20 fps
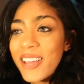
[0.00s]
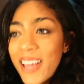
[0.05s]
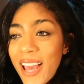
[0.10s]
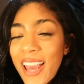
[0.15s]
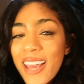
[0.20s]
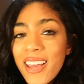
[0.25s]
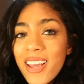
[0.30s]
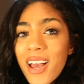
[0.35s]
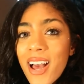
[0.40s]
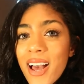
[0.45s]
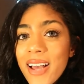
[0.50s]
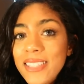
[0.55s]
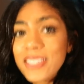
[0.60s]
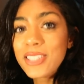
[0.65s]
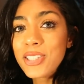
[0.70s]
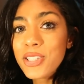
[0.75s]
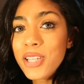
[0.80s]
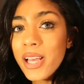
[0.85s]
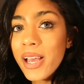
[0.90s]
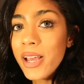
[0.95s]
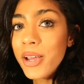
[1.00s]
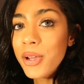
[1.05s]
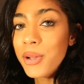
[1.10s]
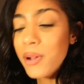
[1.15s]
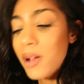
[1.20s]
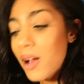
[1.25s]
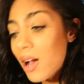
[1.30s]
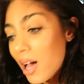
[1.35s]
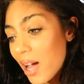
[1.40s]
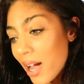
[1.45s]
Okay guys, so
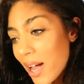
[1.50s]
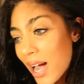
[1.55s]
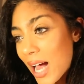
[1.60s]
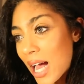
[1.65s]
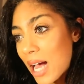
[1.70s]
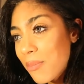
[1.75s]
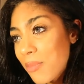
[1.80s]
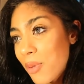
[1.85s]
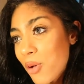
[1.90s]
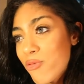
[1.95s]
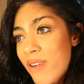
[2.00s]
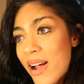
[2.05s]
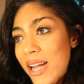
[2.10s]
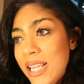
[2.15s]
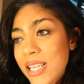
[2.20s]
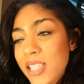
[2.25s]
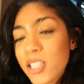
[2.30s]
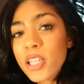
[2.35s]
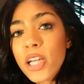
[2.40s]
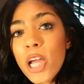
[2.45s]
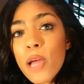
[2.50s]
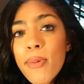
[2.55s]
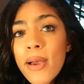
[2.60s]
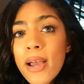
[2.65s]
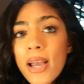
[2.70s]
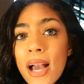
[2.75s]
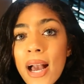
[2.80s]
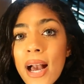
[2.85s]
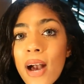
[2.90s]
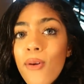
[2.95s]
I am ready to go
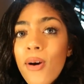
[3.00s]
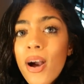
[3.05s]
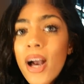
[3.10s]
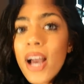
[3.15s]
back out.